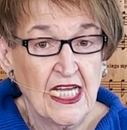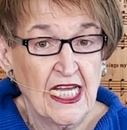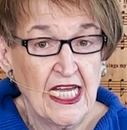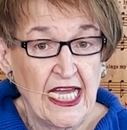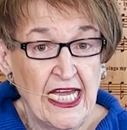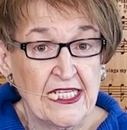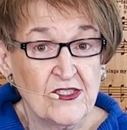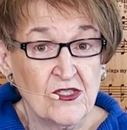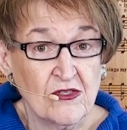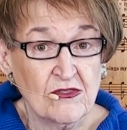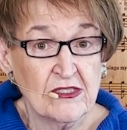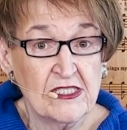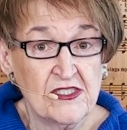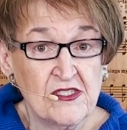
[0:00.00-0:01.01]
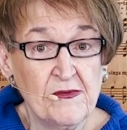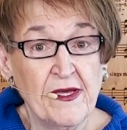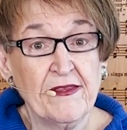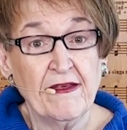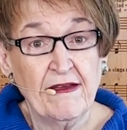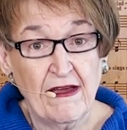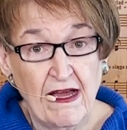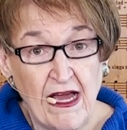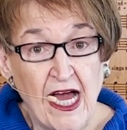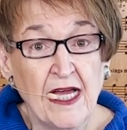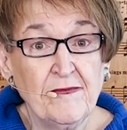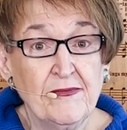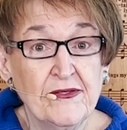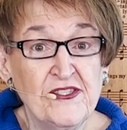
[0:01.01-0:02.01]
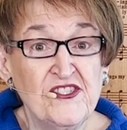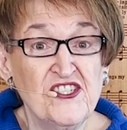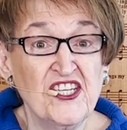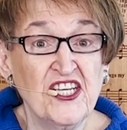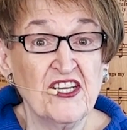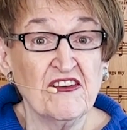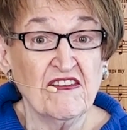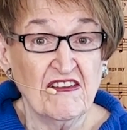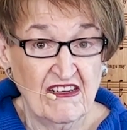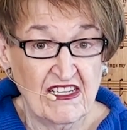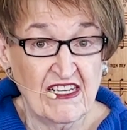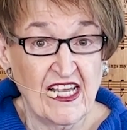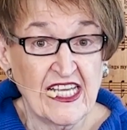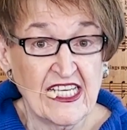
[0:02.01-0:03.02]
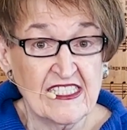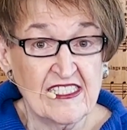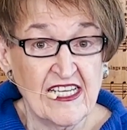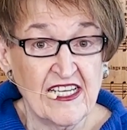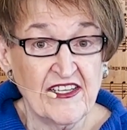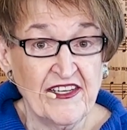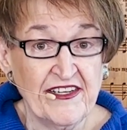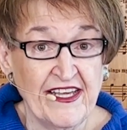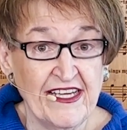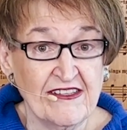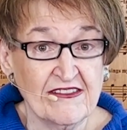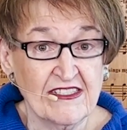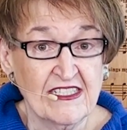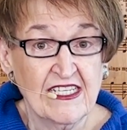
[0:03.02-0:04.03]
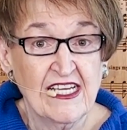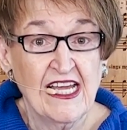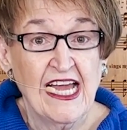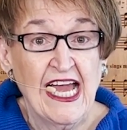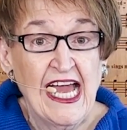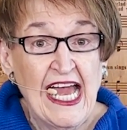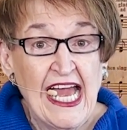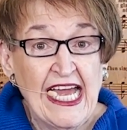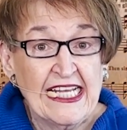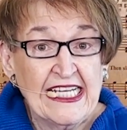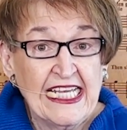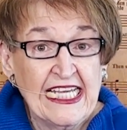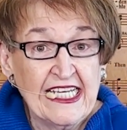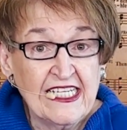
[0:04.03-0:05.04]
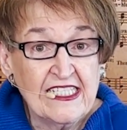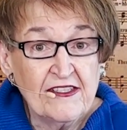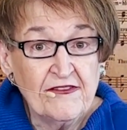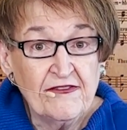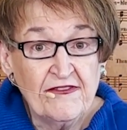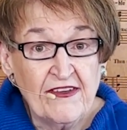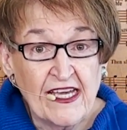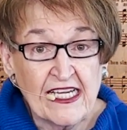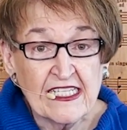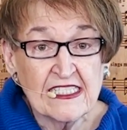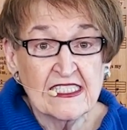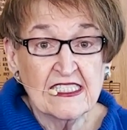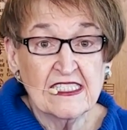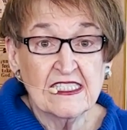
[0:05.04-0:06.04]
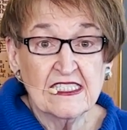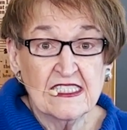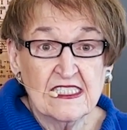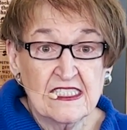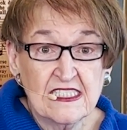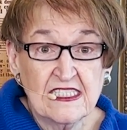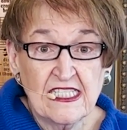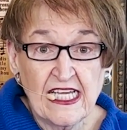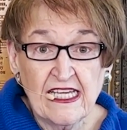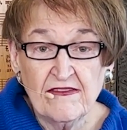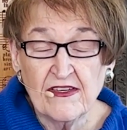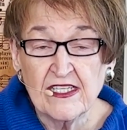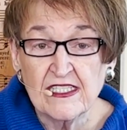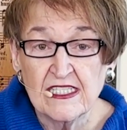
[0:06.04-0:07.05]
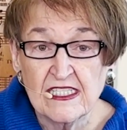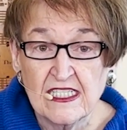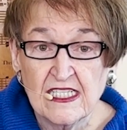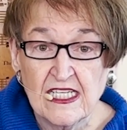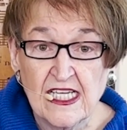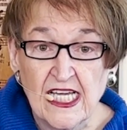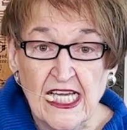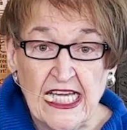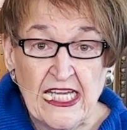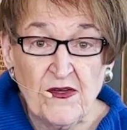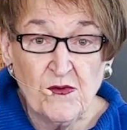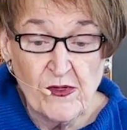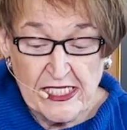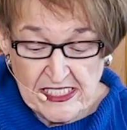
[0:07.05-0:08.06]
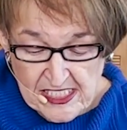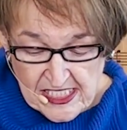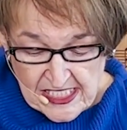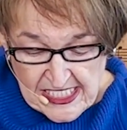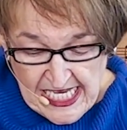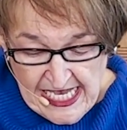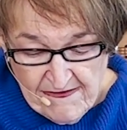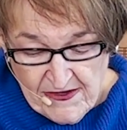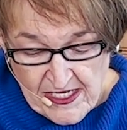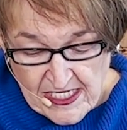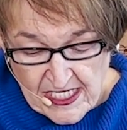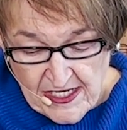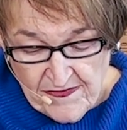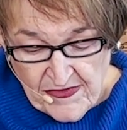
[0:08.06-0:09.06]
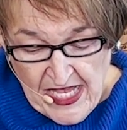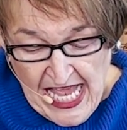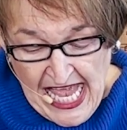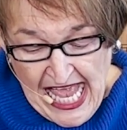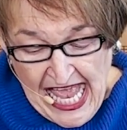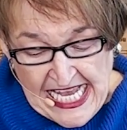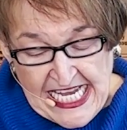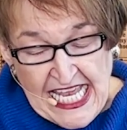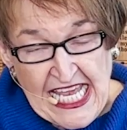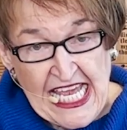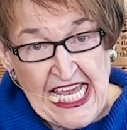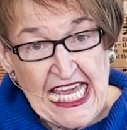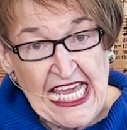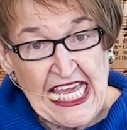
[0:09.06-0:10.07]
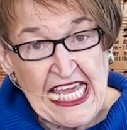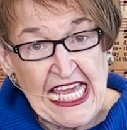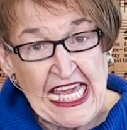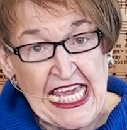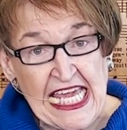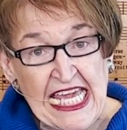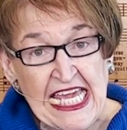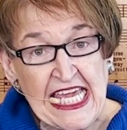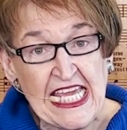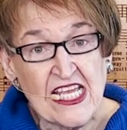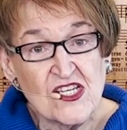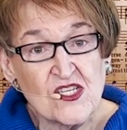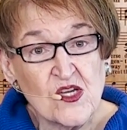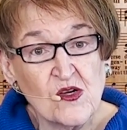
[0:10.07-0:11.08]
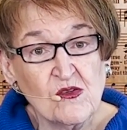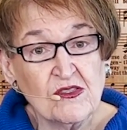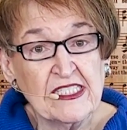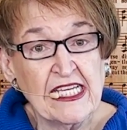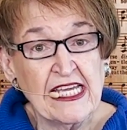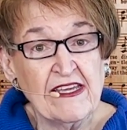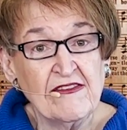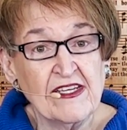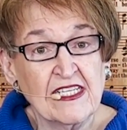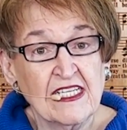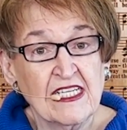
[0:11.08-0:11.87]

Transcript: and told Ishbosheth, I put you here and I can take you down. And he defected to David. He went to David and he told David,